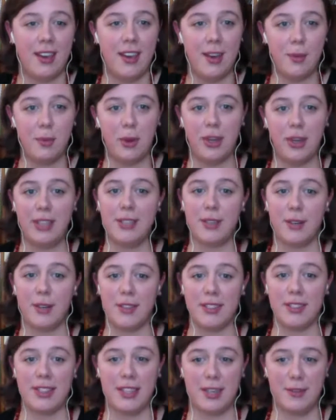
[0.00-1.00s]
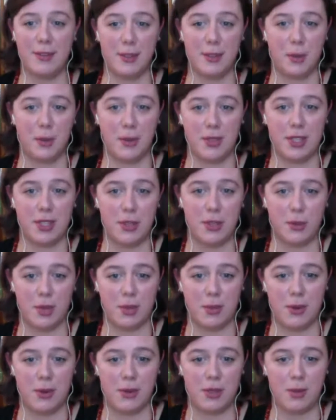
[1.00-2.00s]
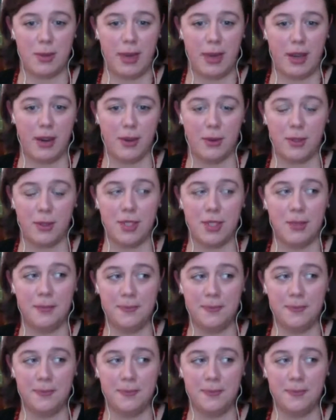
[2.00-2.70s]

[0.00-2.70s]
pre-service individuals enjoy the most about